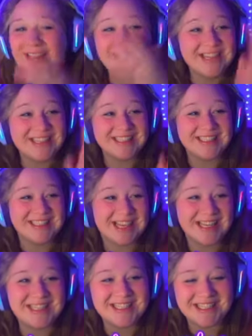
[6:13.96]
little
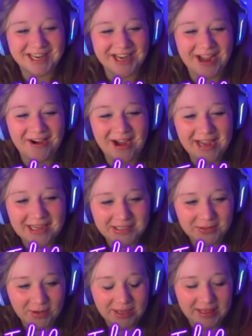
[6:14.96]
station now. I
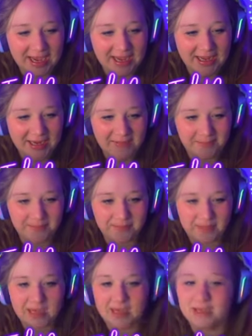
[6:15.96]
adore that.
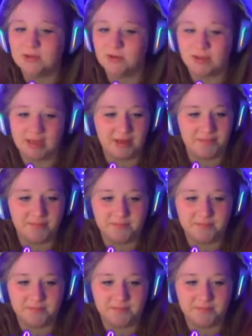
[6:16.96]
I adore that.